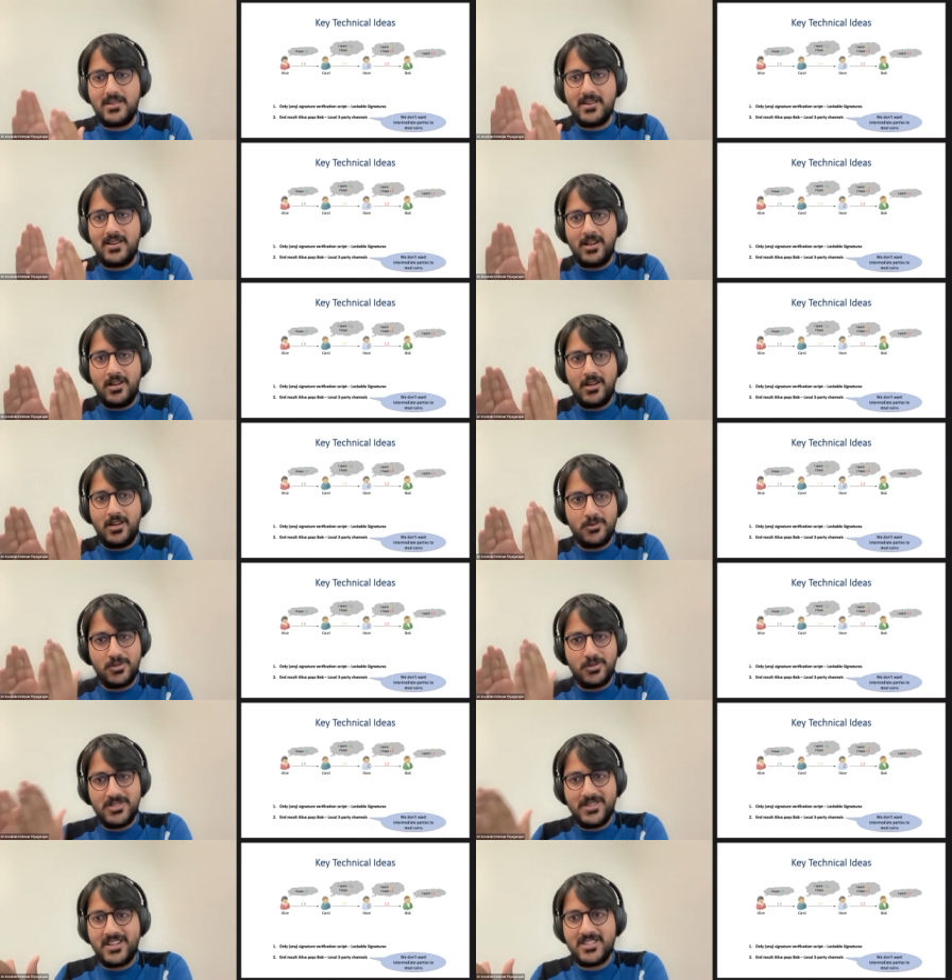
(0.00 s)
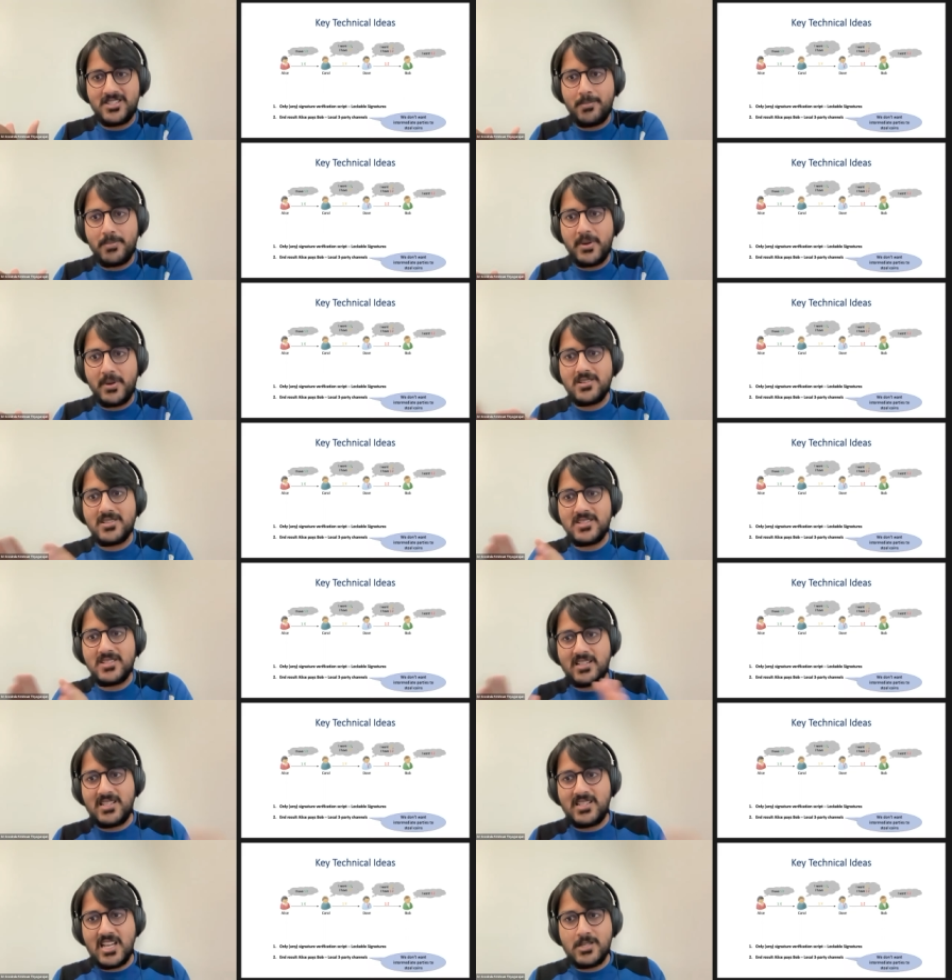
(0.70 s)
uh, who's a recipient
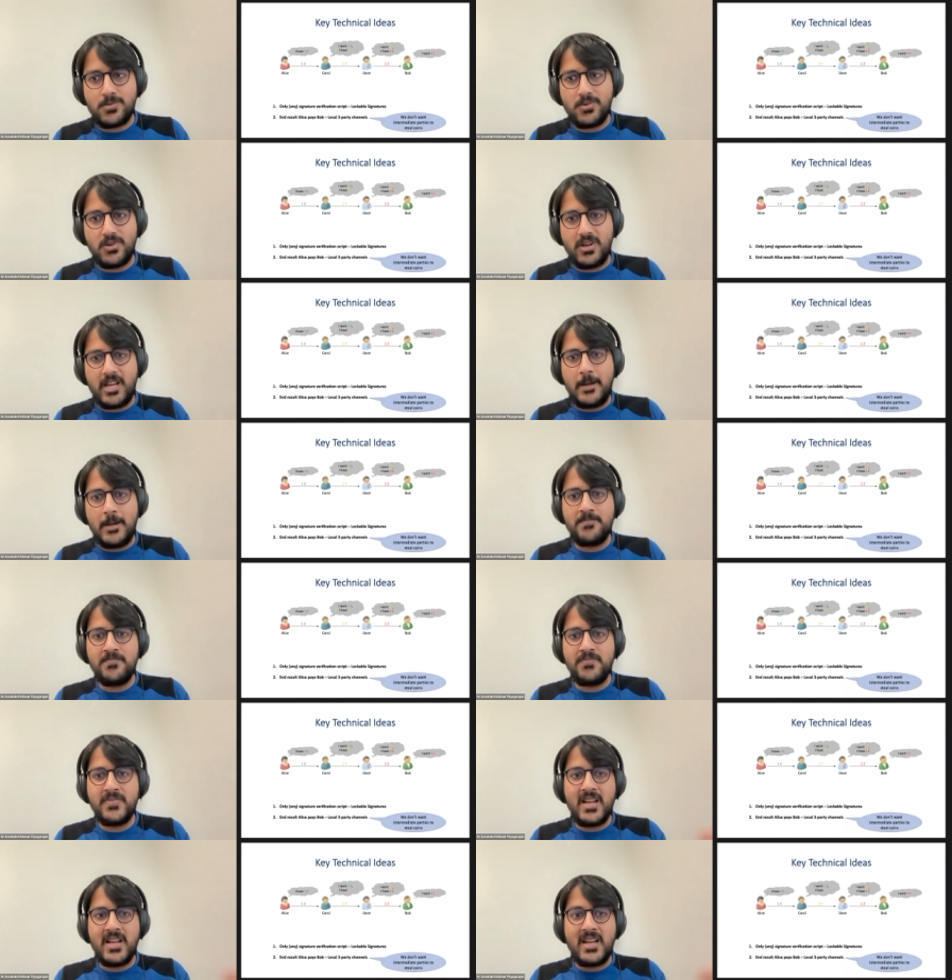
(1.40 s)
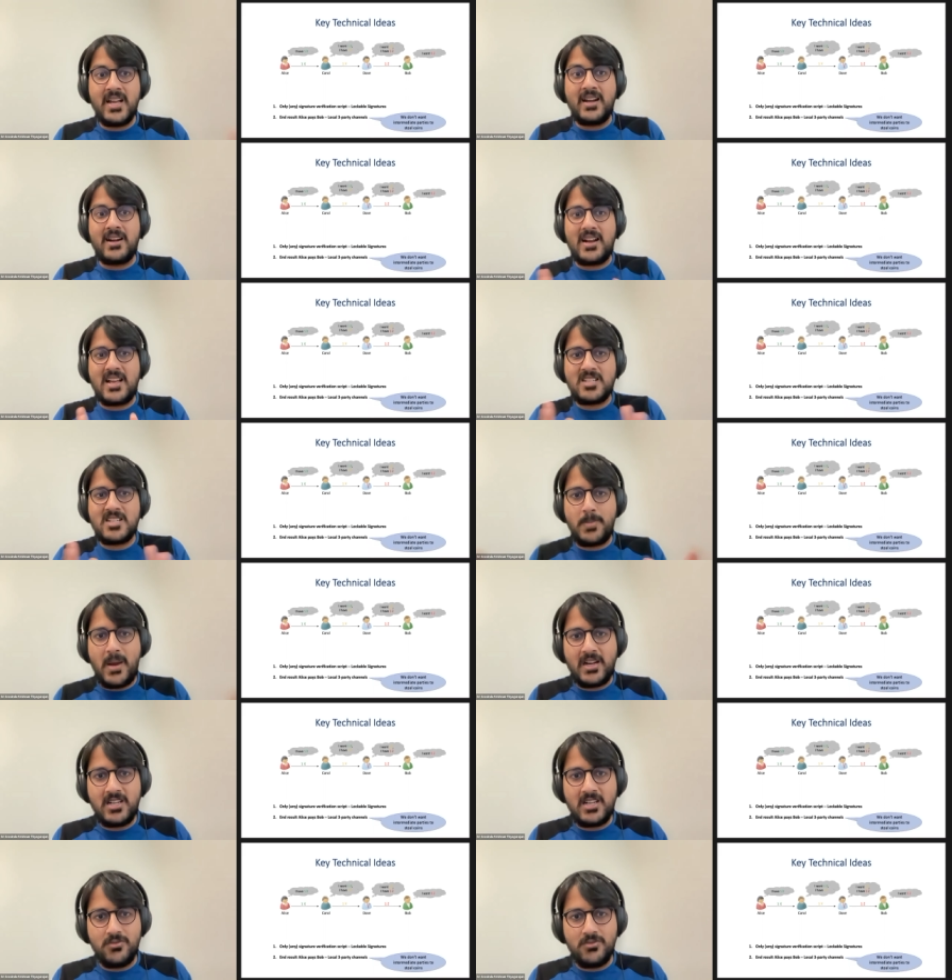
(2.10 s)
successfully,
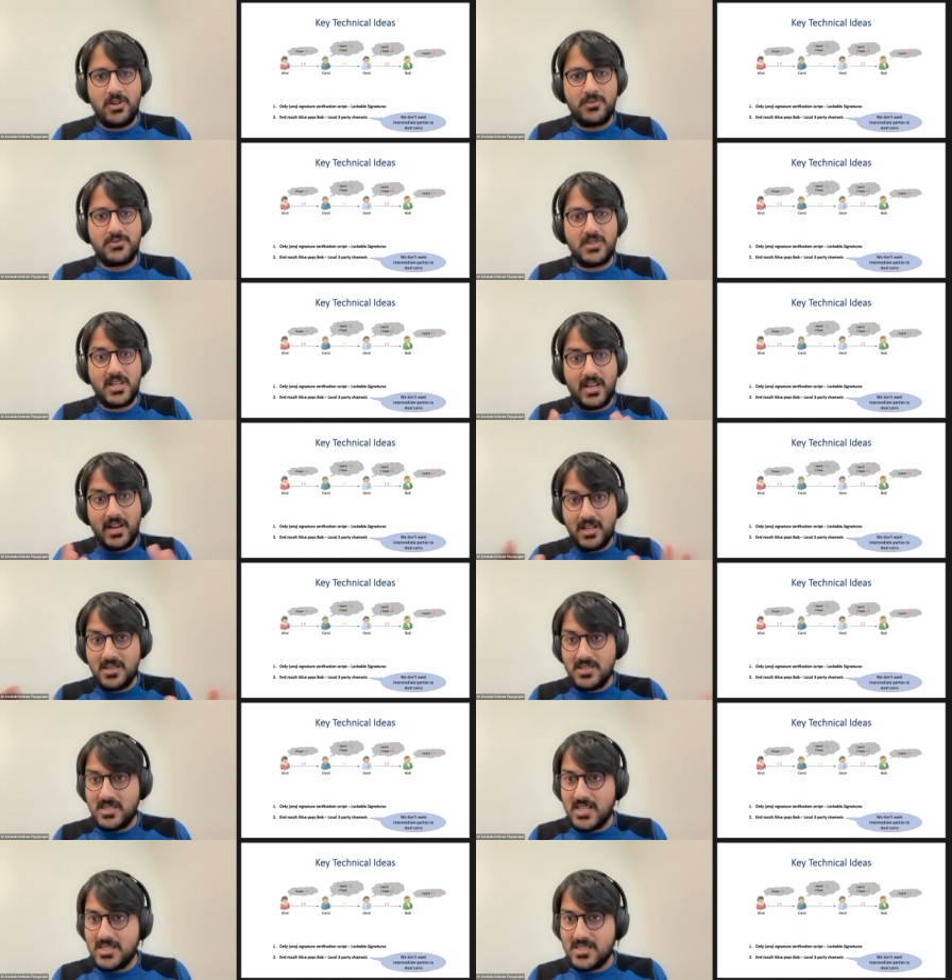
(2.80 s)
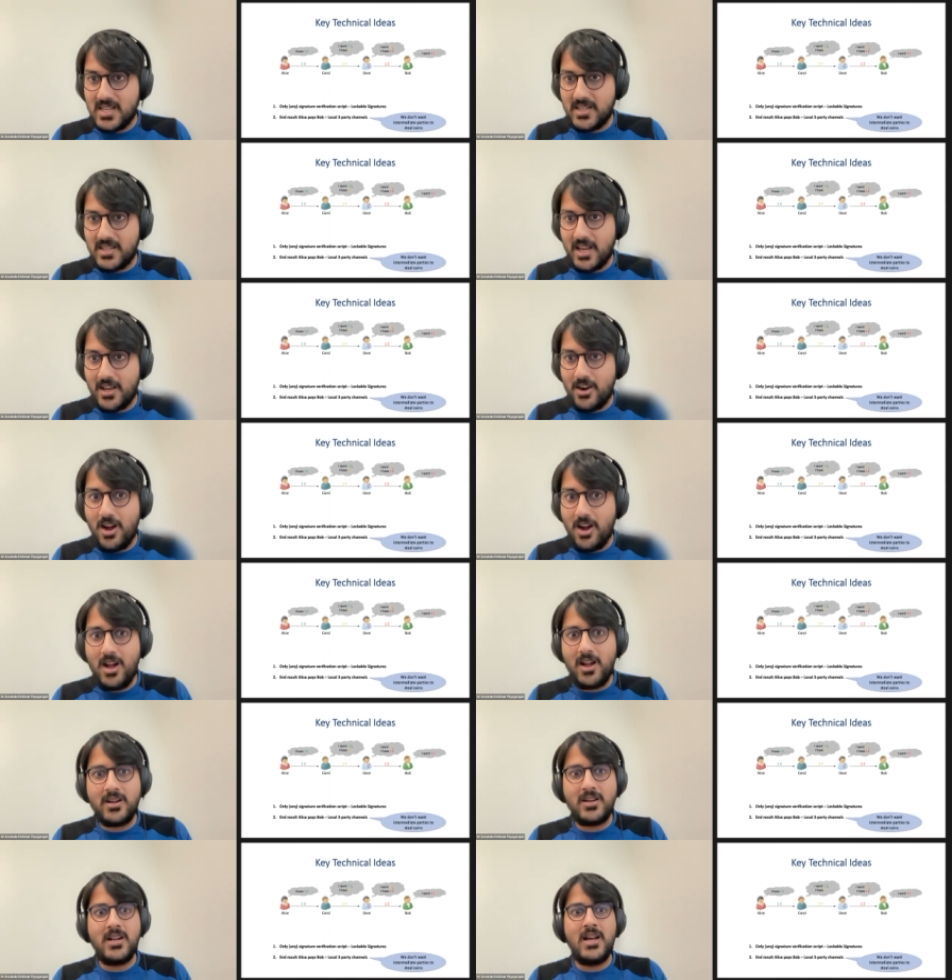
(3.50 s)
irrespective of the currencies that they are
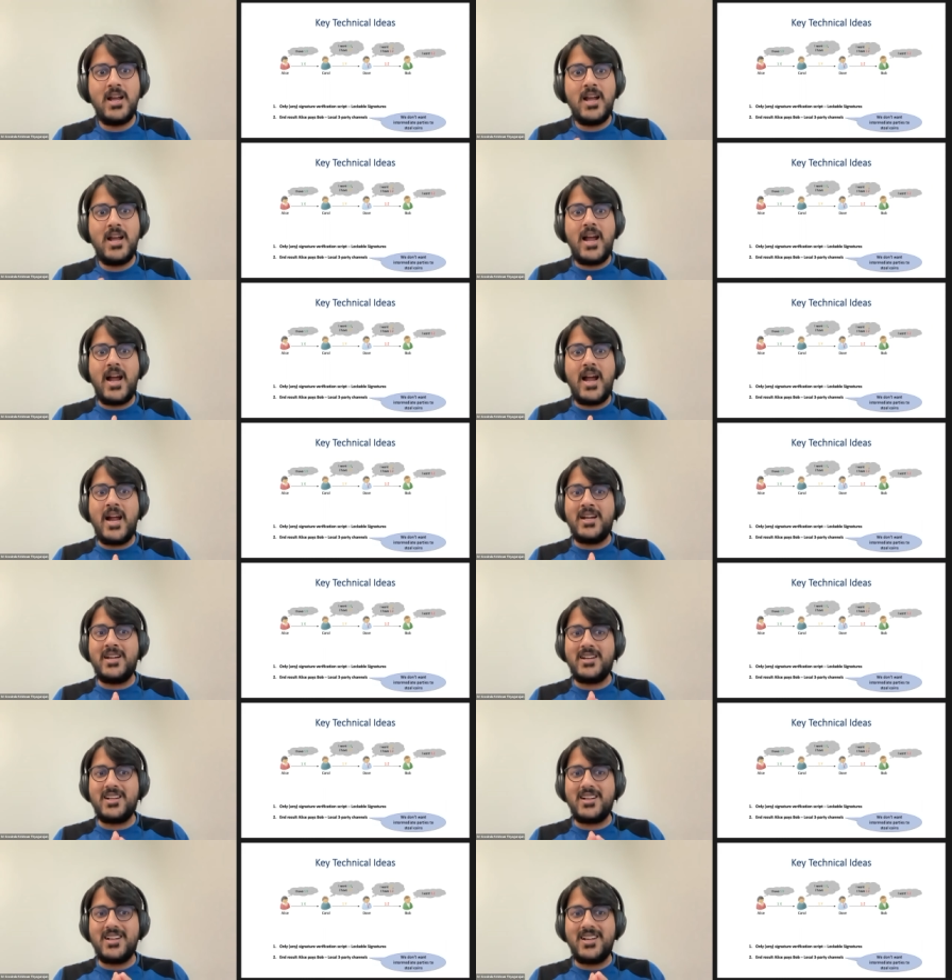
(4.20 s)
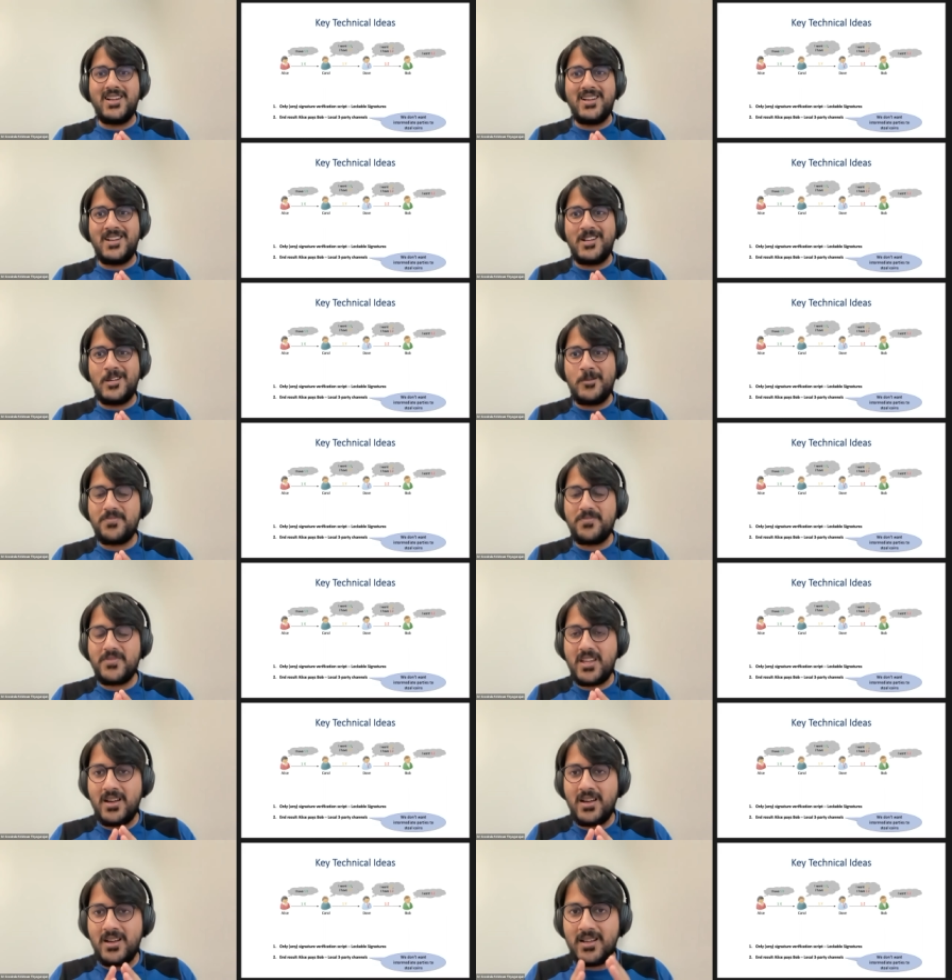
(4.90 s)
on and uh,
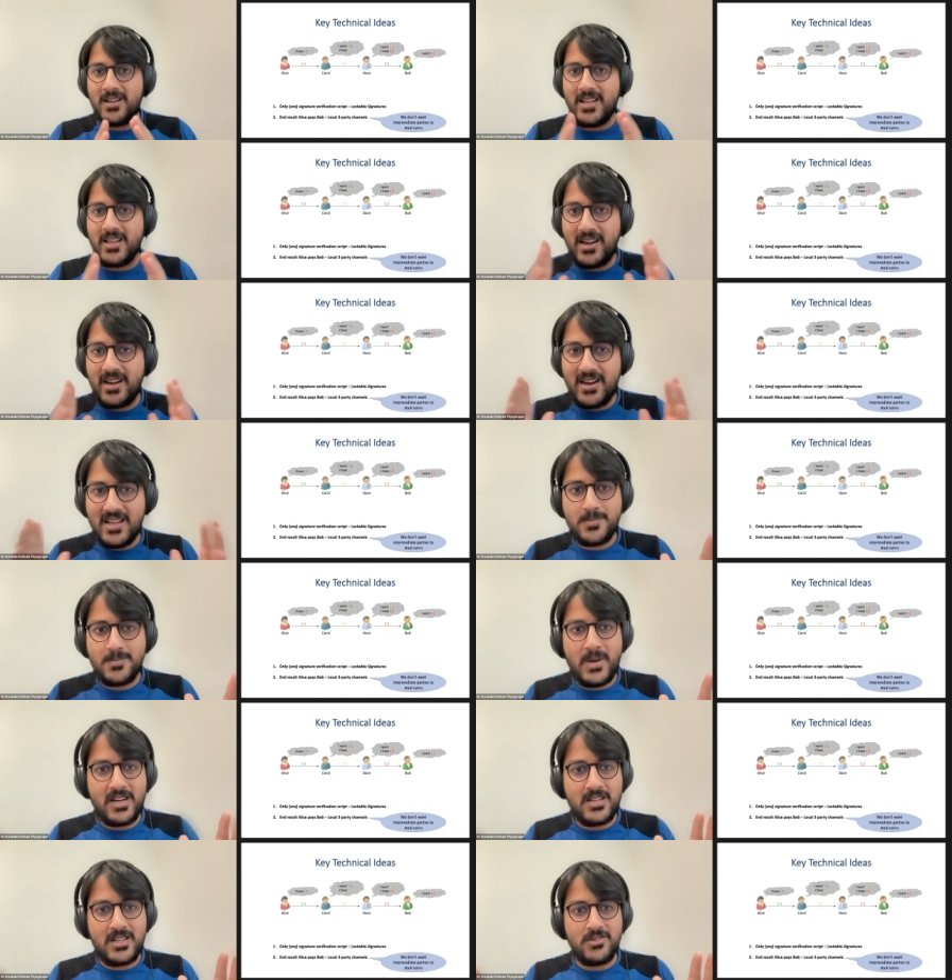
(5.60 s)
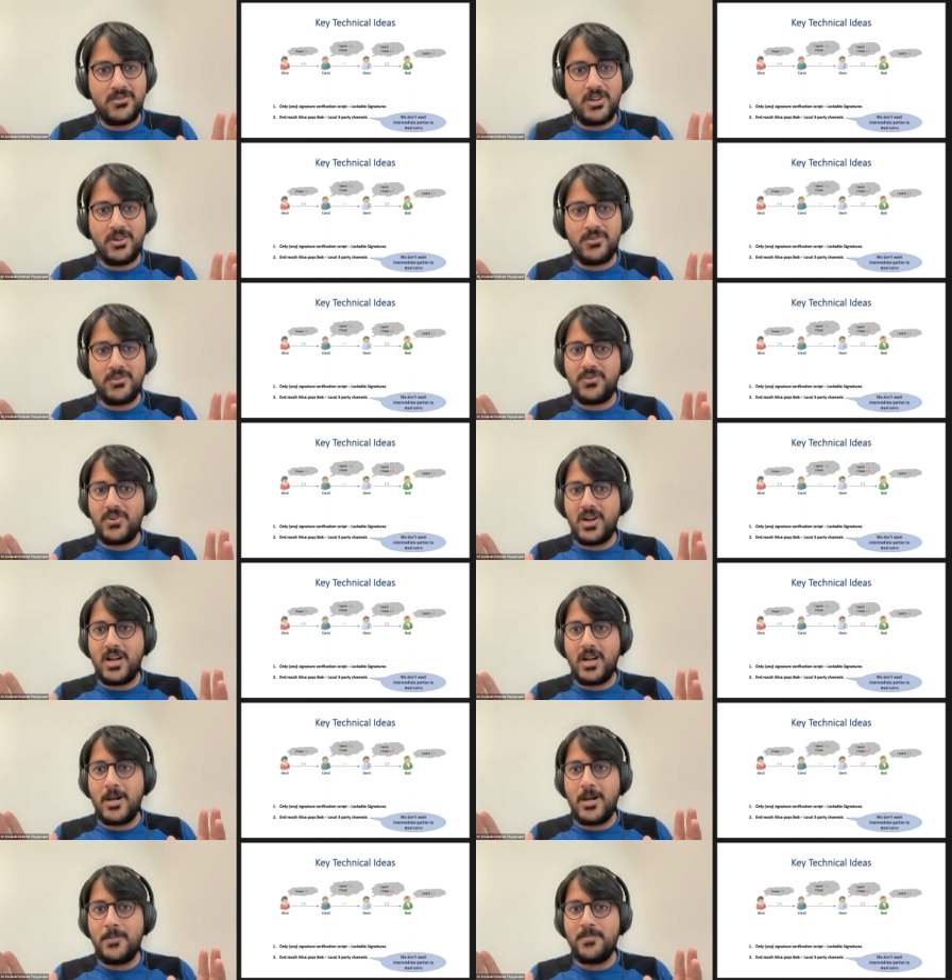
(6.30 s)
uh, irrespective of
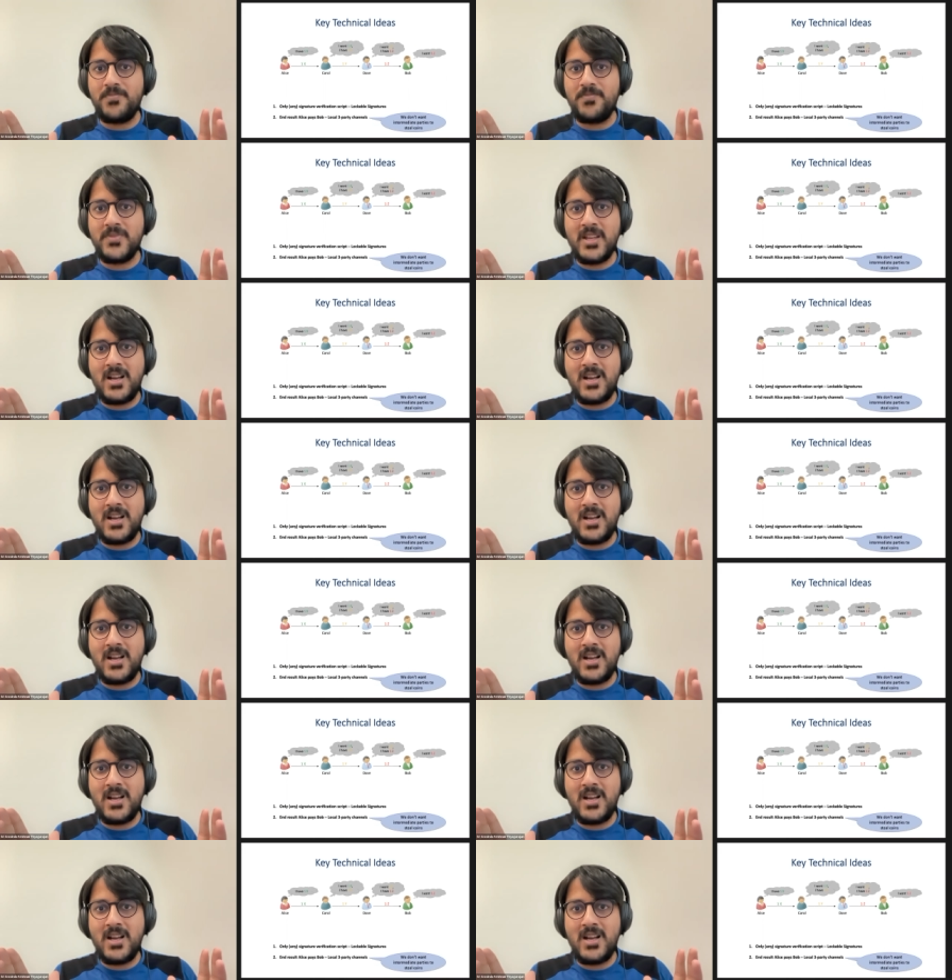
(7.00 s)
uh,